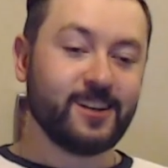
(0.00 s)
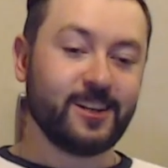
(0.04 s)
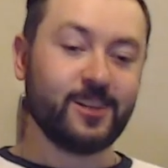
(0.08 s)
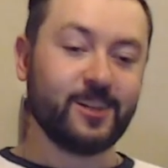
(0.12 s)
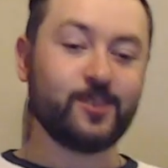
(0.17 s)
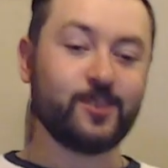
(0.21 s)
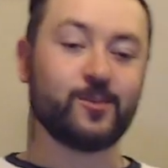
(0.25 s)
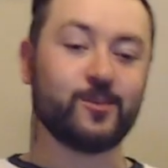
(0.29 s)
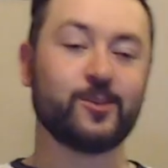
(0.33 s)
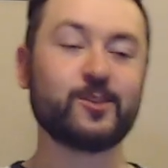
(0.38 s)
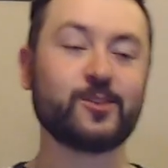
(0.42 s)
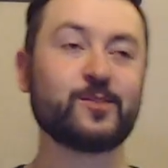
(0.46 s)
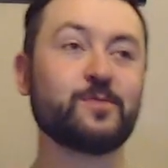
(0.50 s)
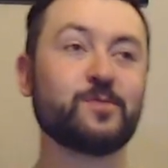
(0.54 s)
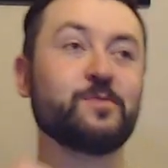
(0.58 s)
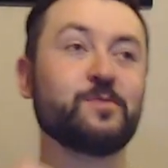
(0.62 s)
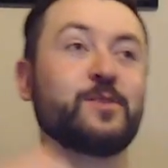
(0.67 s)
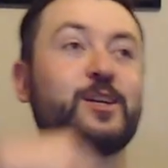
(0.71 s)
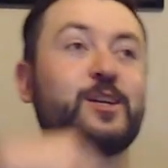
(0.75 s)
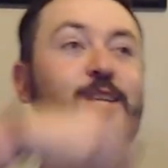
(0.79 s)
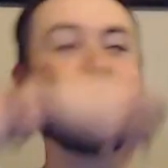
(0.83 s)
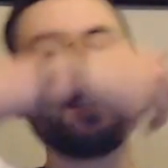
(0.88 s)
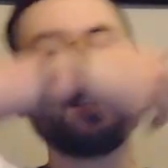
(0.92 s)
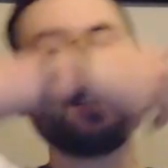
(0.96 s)
It was
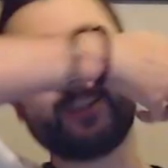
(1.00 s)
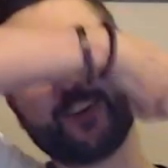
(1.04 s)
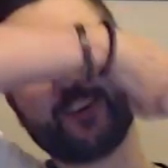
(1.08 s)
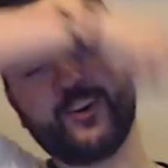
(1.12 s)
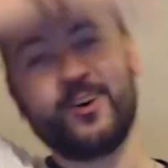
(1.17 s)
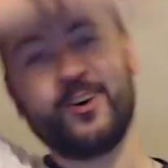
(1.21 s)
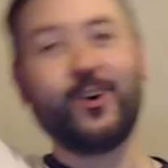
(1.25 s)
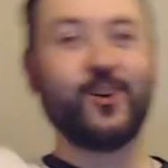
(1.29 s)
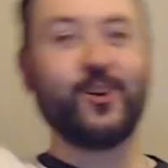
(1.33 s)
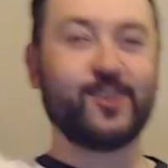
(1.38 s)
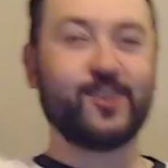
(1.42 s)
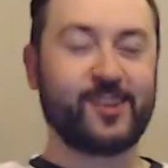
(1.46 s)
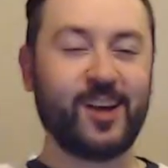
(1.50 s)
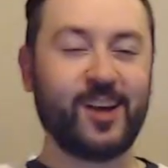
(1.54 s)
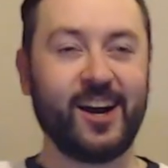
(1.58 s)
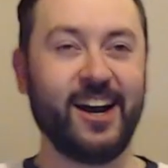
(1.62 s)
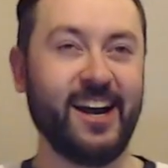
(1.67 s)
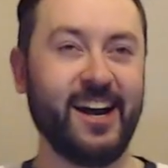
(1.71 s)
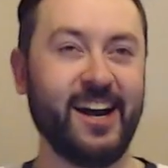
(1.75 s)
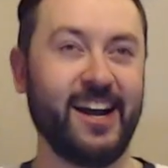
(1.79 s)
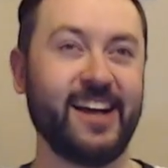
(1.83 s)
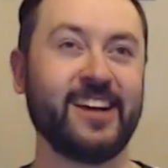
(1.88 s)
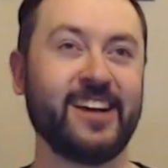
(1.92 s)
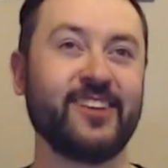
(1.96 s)
me the whole
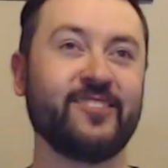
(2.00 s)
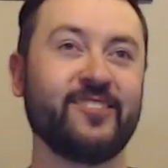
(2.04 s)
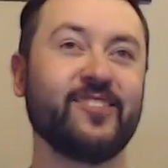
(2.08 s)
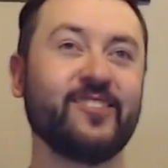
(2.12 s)
time.